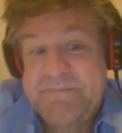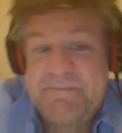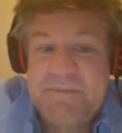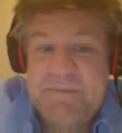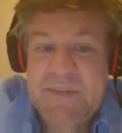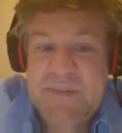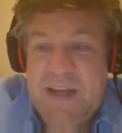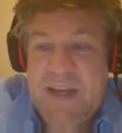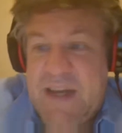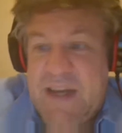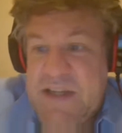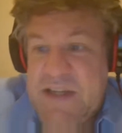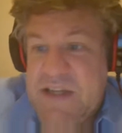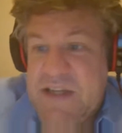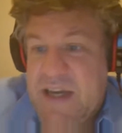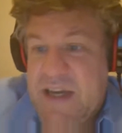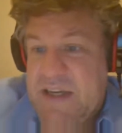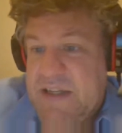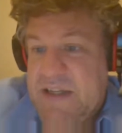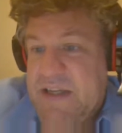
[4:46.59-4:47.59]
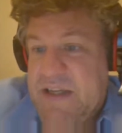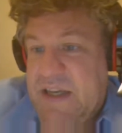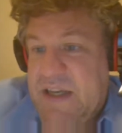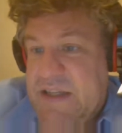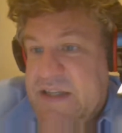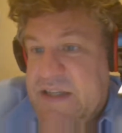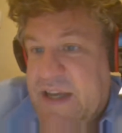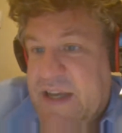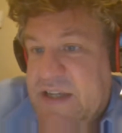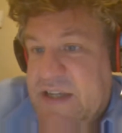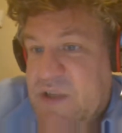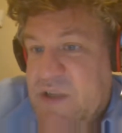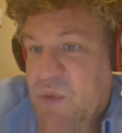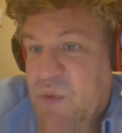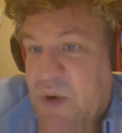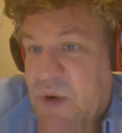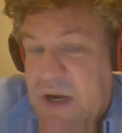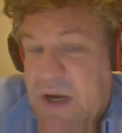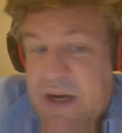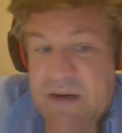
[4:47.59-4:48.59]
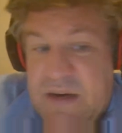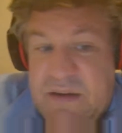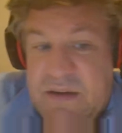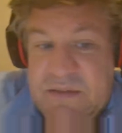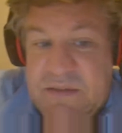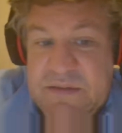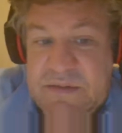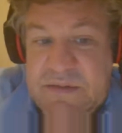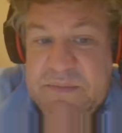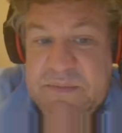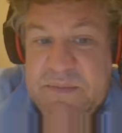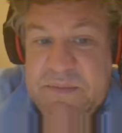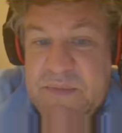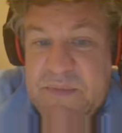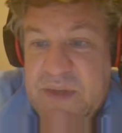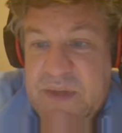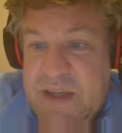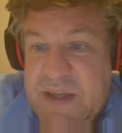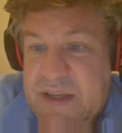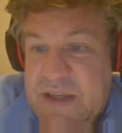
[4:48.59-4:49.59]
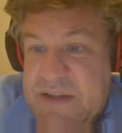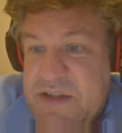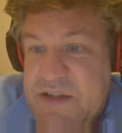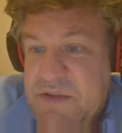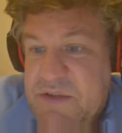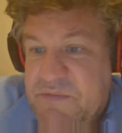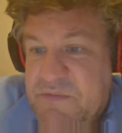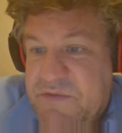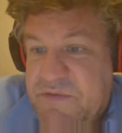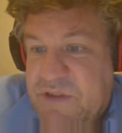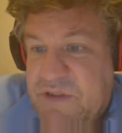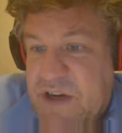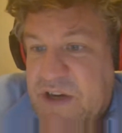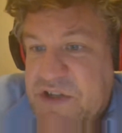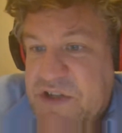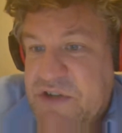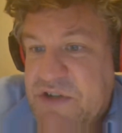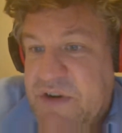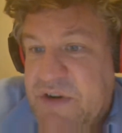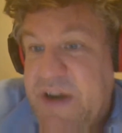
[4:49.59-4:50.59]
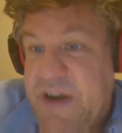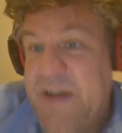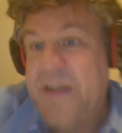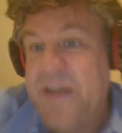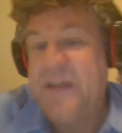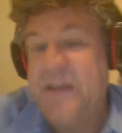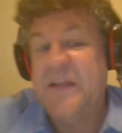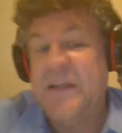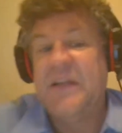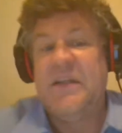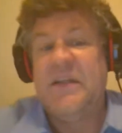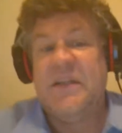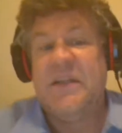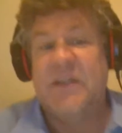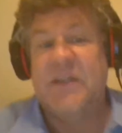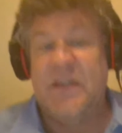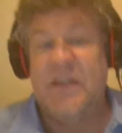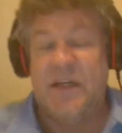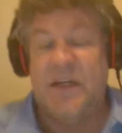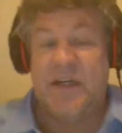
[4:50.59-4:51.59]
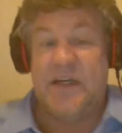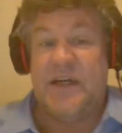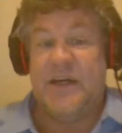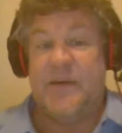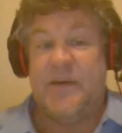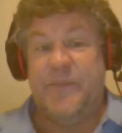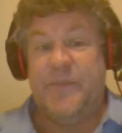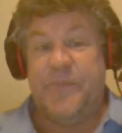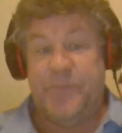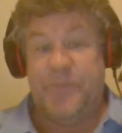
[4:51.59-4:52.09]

like I said, it takes a while. It's frustrating, um,